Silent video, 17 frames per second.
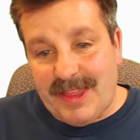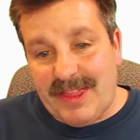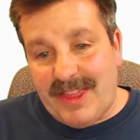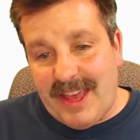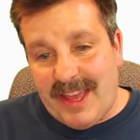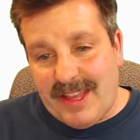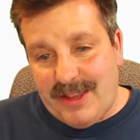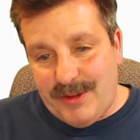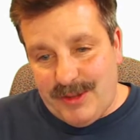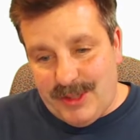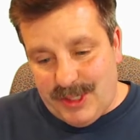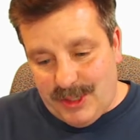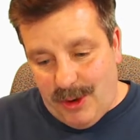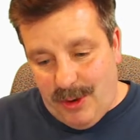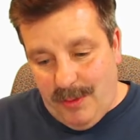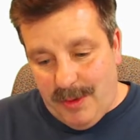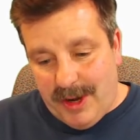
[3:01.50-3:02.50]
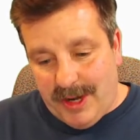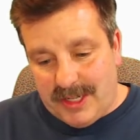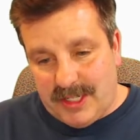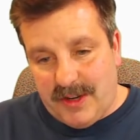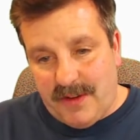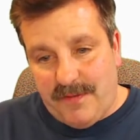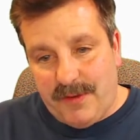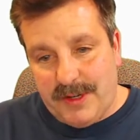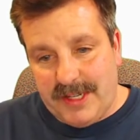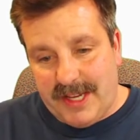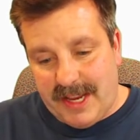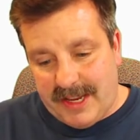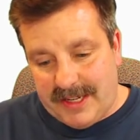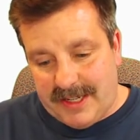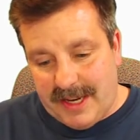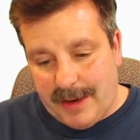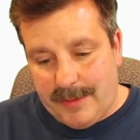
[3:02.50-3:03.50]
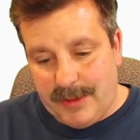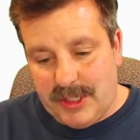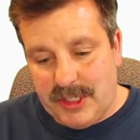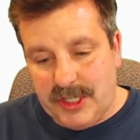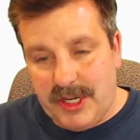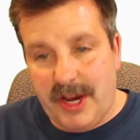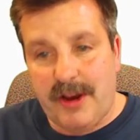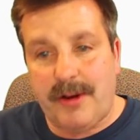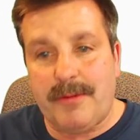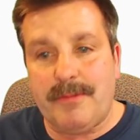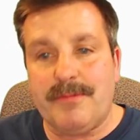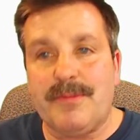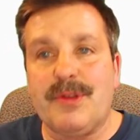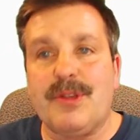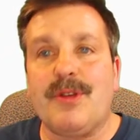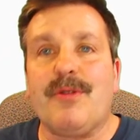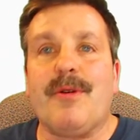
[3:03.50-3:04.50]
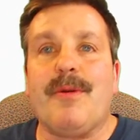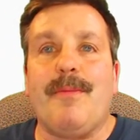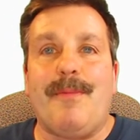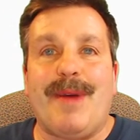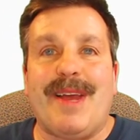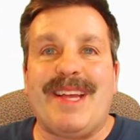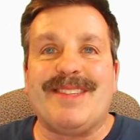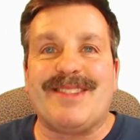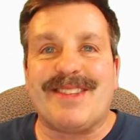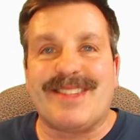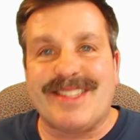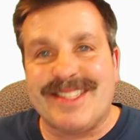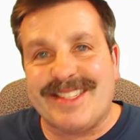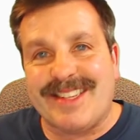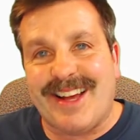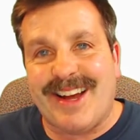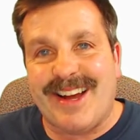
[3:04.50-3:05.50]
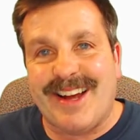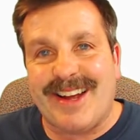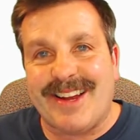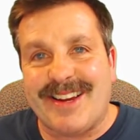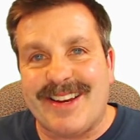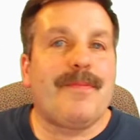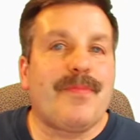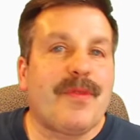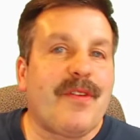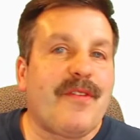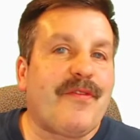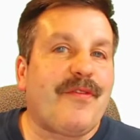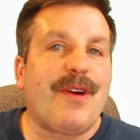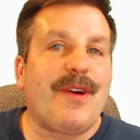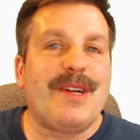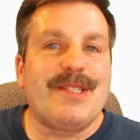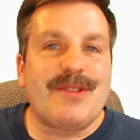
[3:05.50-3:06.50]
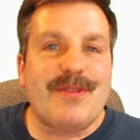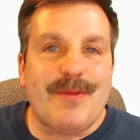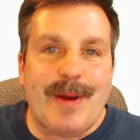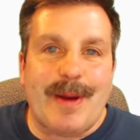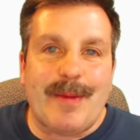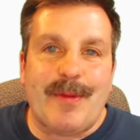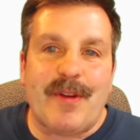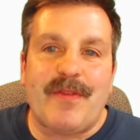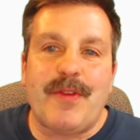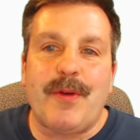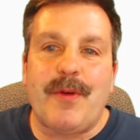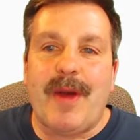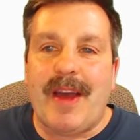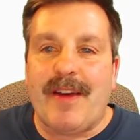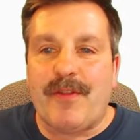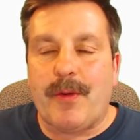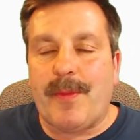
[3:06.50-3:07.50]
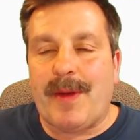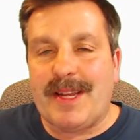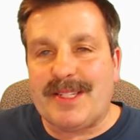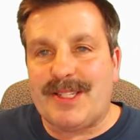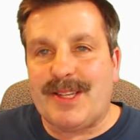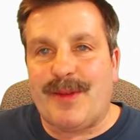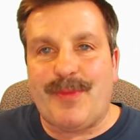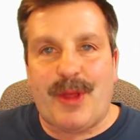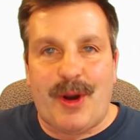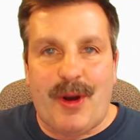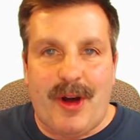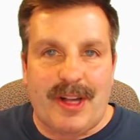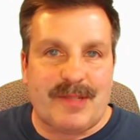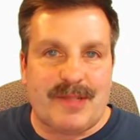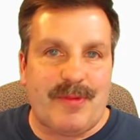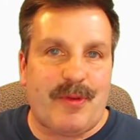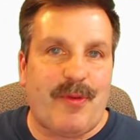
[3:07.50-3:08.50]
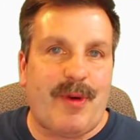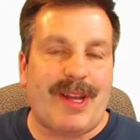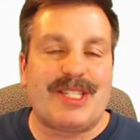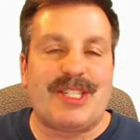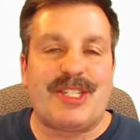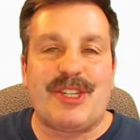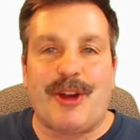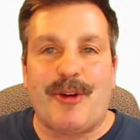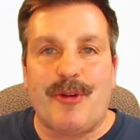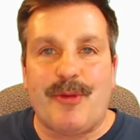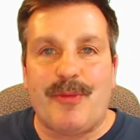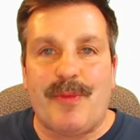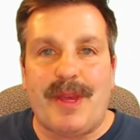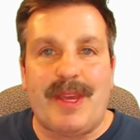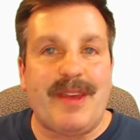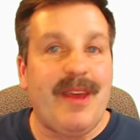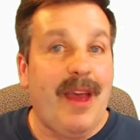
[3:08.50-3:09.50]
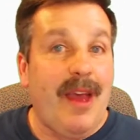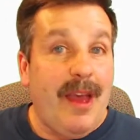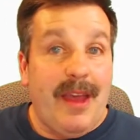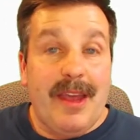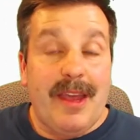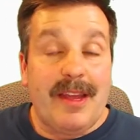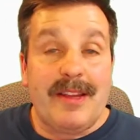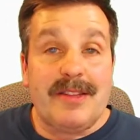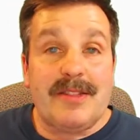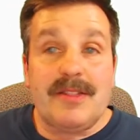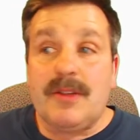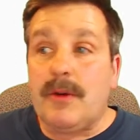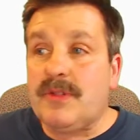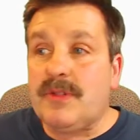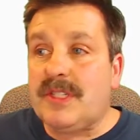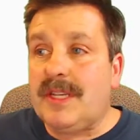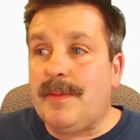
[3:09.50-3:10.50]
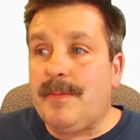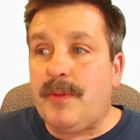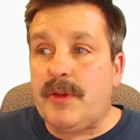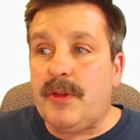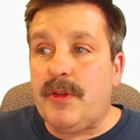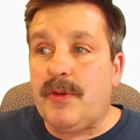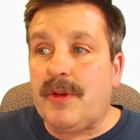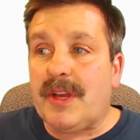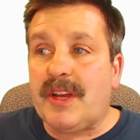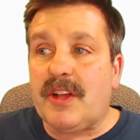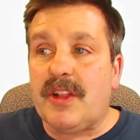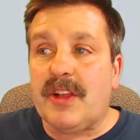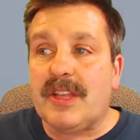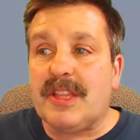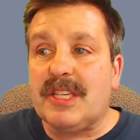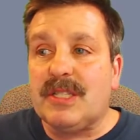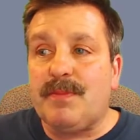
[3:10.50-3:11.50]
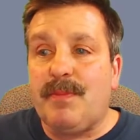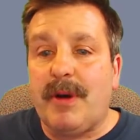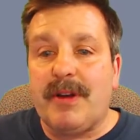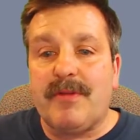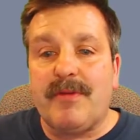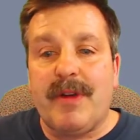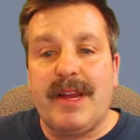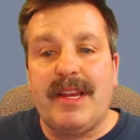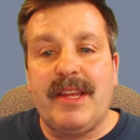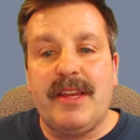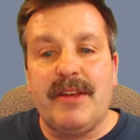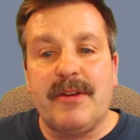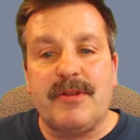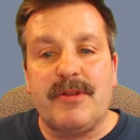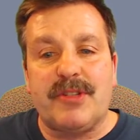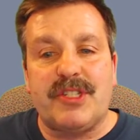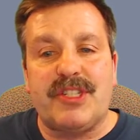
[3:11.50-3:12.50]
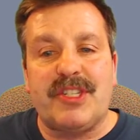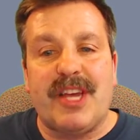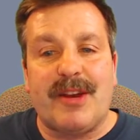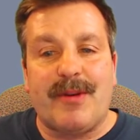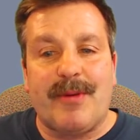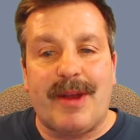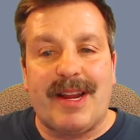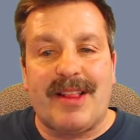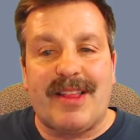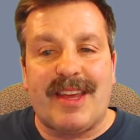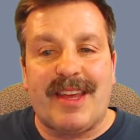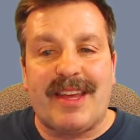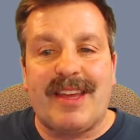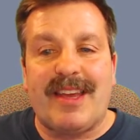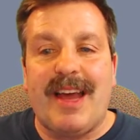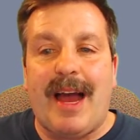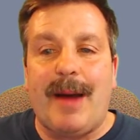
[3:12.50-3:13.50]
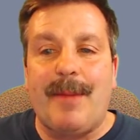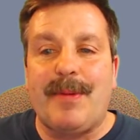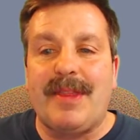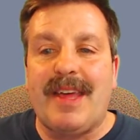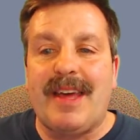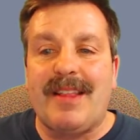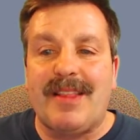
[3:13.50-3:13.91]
thank you so much for taking time to share your amazing design. Friends, remember if you ever make something awesome and want to share it with me, it is so simple. You can click this button right here, generate a link, copy that